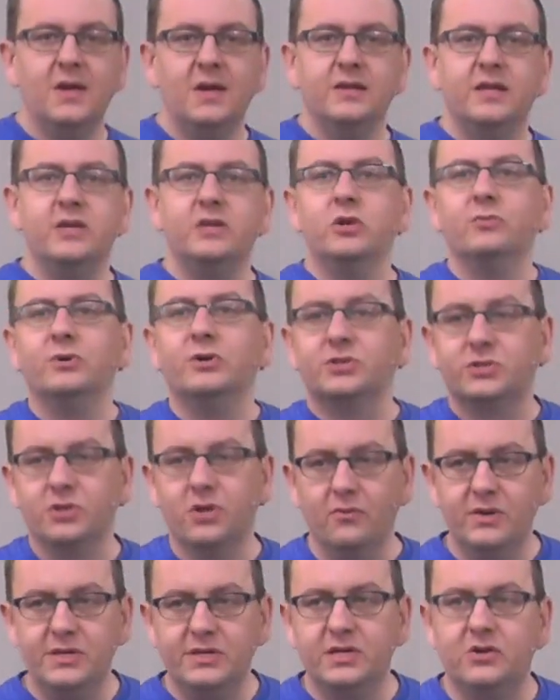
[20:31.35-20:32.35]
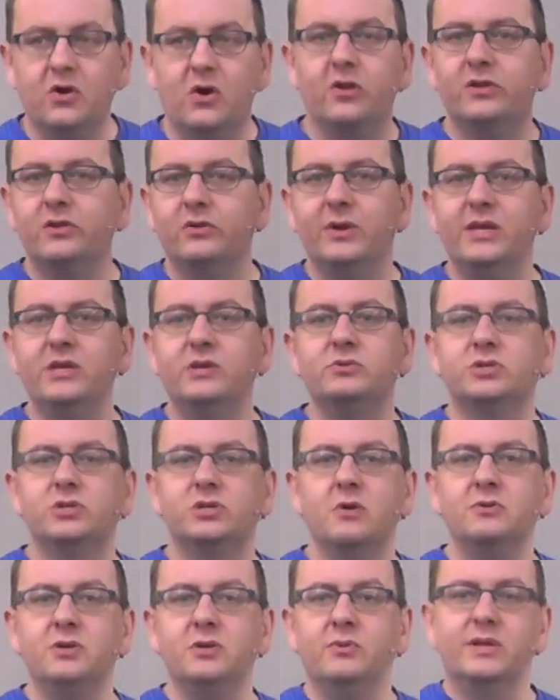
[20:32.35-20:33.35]
that you were sorry to God and the way you
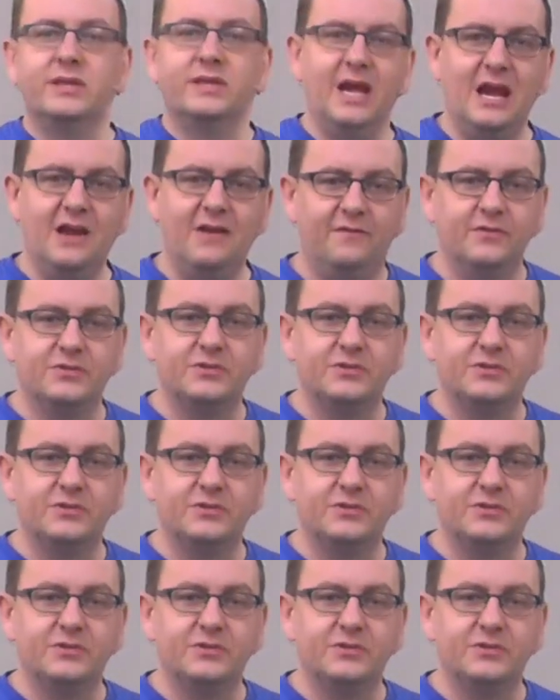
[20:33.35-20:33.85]
showed you were thankful